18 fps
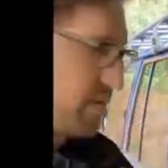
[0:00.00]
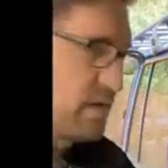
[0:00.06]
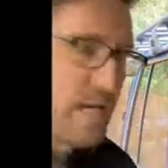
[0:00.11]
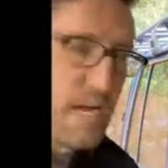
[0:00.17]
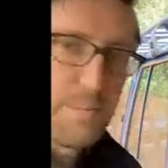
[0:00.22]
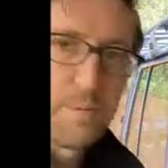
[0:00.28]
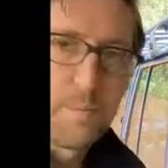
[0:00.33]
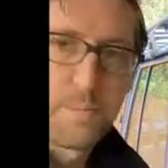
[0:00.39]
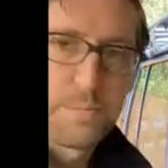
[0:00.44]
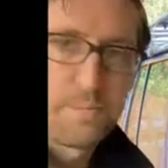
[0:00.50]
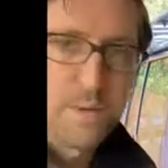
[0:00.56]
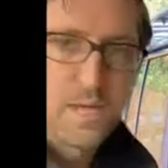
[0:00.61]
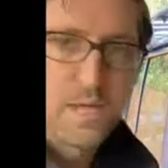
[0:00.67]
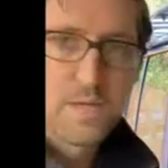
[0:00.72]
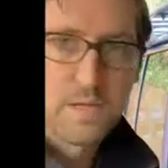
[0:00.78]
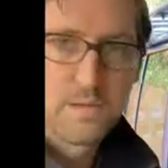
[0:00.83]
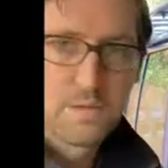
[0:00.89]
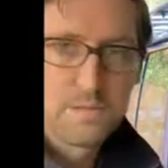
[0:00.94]
type of
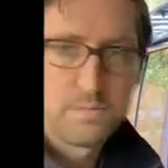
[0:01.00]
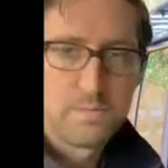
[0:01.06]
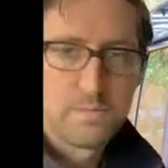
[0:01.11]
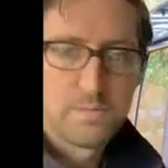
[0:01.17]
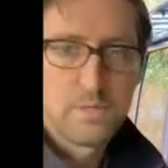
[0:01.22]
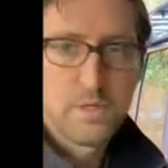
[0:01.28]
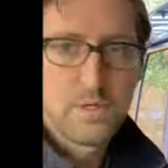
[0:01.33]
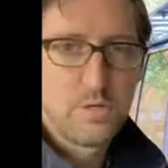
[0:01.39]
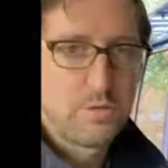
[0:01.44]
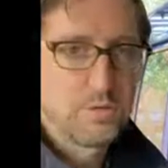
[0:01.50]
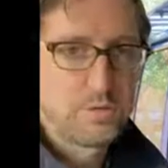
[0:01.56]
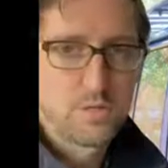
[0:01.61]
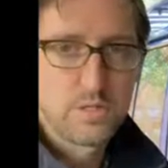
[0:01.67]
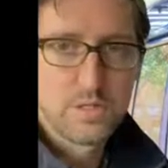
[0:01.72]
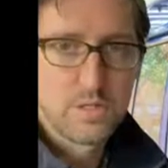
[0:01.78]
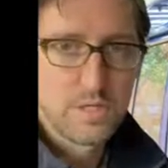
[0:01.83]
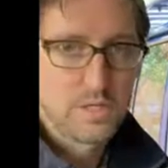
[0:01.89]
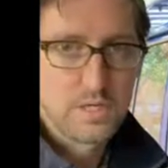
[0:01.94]
paint you
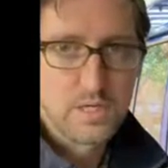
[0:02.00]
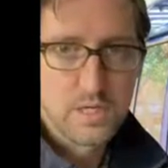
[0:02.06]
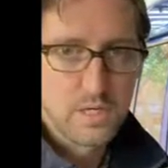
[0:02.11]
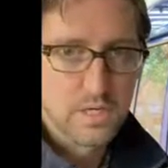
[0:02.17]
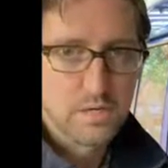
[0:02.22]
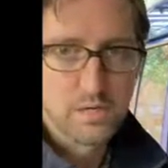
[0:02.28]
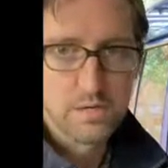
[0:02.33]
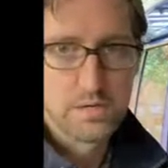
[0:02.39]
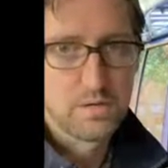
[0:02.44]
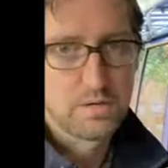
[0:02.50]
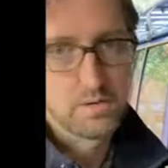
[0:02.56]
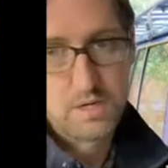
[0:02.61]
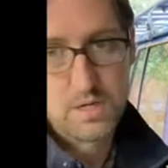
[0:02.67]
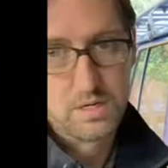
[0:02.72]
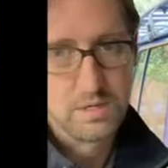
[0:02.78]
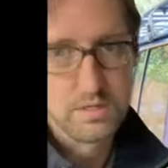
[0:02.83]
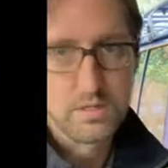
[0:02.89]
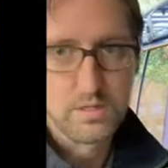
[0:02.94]
use doesn't need a clear coat,
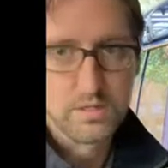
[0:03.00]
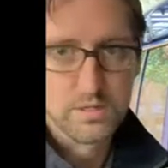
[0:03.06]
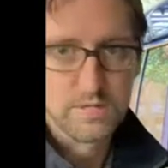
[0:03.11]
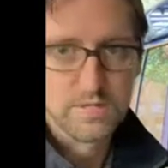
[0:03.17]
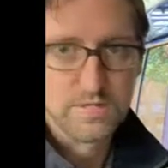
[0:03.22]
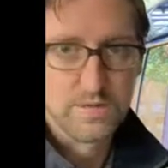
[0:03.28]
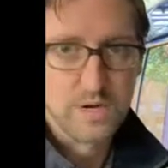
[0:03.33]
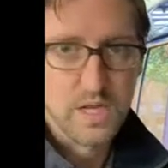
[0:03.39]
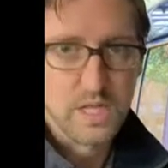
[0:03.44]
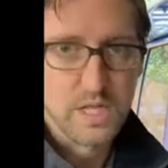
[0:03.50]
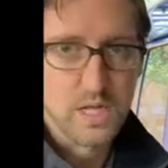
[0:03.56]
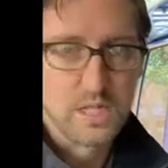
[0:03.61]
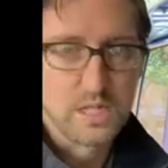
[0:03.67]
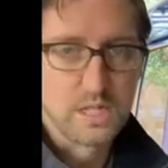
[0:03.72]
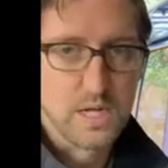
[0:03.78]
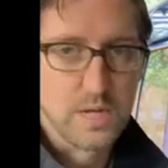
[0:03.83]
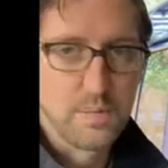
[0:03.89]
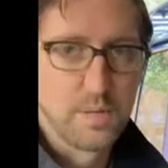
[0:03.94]
then you can just forget that
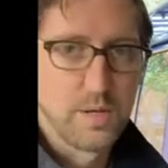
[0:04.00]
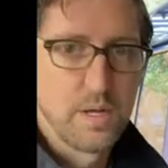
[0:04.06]
step.